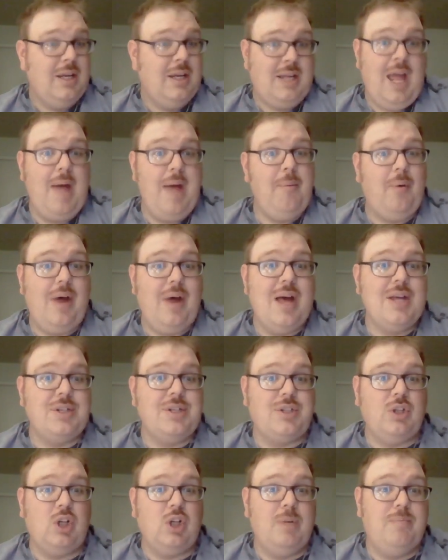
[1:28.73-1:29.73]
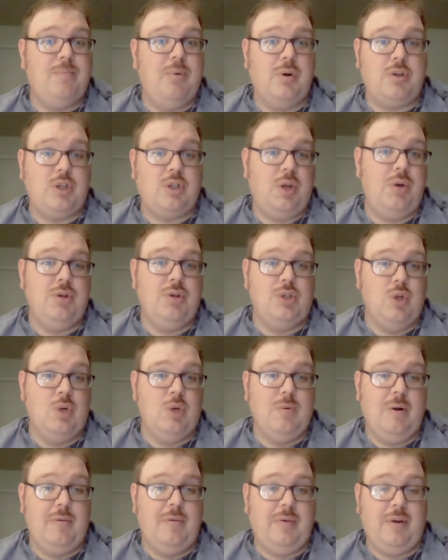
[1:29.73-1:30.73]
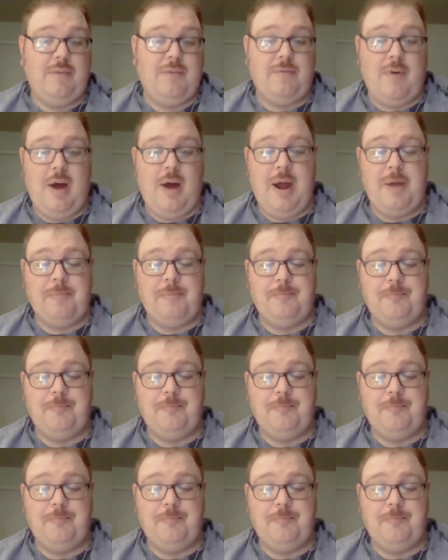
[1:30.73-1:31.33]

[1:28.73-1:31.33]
Cable had a solo book, so he was doing perfectly fine.